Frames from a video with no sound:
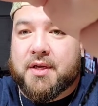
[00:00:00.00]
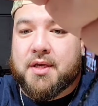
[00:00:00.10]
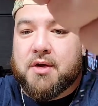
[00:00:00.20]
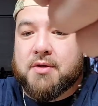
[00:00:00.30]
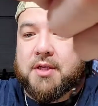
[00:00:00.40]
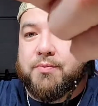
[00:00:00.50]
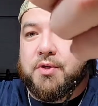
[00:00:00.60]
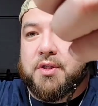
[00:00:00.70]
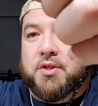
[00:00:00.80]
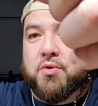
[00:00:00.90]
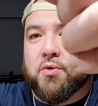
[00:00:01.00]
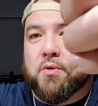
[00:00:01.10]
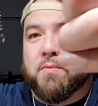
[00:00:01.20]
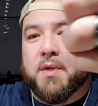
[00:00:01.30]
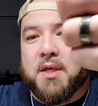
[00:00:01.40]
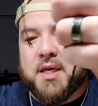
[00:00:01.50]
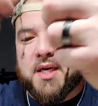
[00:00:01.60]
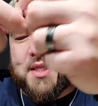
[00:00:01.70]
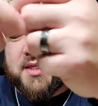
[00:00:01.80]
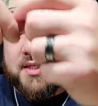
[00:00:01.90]
there you go. That's pretty cool.
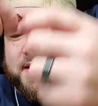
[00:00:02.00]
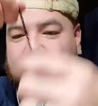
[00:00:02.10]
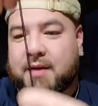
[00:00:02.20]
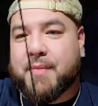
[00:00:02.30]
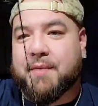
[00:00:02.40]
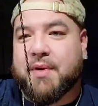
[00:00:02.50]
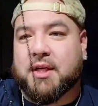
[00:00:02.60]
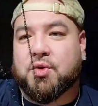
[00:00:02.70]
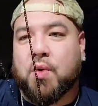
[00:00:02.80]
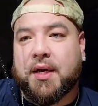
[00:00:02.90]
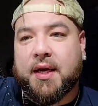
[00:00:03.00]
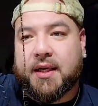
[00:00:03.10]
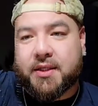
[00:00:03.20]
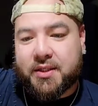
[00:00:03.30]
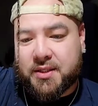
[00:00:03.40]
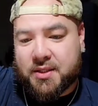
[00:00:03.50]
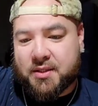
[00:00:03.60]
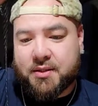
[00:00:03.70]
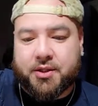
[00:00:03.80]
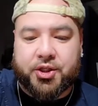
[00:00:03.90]
This looks like it might be a 20-inch
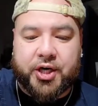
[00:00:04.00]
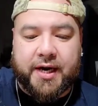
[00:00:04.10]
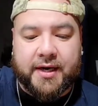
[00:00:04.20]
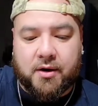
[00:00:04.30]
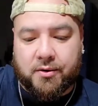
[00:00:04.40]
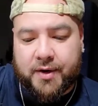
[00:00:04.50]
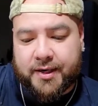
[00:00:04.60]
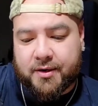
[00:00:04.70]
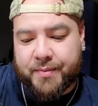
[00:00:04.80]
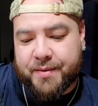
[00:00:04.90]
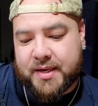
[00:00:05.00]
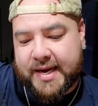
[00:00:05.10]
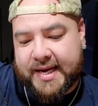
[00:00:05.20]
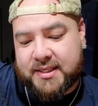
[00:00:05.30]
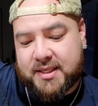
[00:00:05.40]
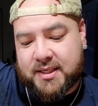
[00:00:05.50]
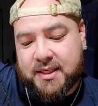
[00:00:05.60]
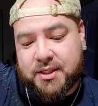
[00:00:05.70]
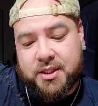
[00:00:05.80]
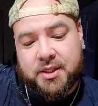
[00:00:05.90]
chain already or maybe an 18
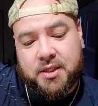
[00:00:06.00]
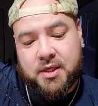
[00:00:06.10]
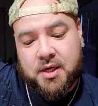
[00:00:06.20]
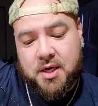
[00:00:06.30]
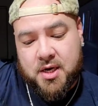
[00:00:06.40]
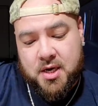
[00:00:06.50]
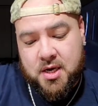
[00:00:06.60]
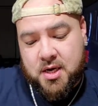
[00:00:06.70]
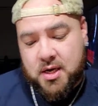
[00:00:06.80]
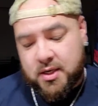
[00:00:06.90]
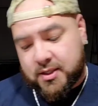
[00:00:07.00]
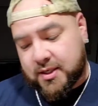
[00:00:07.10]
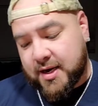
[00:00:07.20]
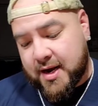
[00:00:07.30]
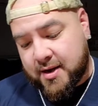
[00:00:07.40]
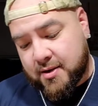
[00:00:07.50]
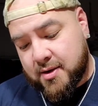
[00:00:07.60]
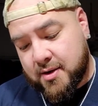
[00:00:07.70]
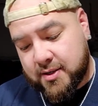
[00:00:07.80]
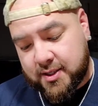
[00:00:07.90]
inch. So now
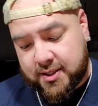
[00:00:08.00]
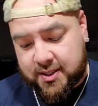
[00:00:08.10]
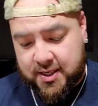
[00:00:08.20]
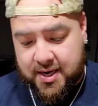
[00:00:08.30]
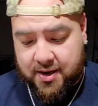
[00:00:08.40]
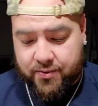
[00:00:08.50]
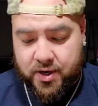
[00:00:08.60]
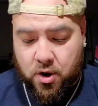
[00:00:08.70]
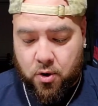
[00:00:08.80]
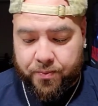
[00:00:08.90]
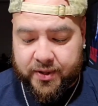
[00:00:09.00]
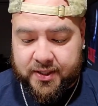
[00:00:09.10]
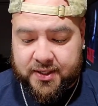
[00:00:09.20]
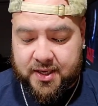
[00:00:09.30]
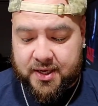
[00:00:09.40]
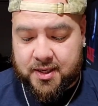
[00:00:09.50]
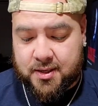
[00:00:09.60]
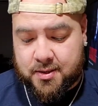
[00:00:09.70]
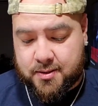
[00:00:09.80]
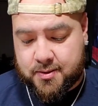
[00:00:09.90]
let's see how we open this thing.